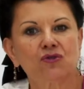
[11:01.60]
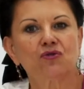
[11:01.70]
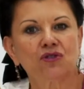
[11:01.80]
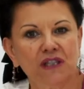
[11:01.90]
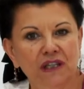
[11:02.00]
to
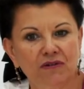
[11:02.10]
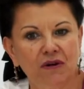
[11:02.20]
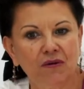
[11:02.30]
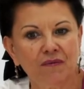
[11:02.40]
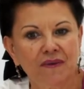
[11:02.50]

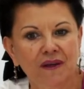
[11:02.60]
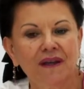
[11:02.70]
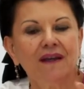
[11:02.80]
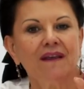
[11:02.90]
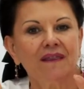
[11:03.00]
0.
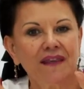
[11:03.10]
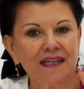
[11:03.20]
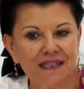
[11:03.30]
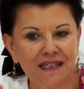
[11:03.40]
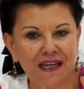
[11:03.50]

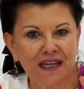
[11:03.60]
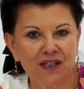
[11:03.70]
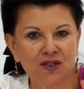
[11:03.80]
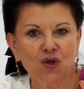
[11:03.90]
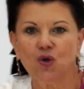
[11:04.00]
This
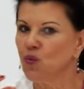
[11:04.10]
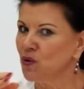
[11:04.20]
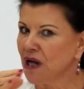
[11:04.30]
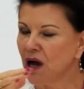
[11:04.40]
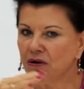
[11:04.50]
is
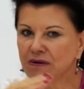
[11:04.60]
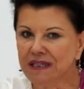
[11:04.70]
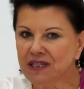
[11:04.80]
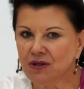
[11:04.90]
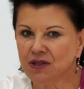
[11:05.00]
what our
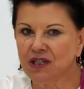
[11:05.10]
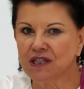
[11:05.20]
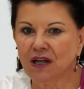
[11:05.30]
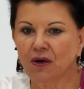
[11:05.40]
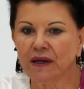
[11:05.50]
research is
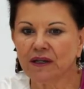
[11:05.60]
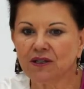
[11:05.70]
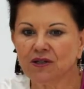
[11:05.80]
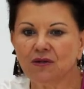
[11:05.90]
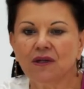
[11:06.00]
going
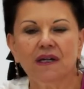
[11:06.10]
to.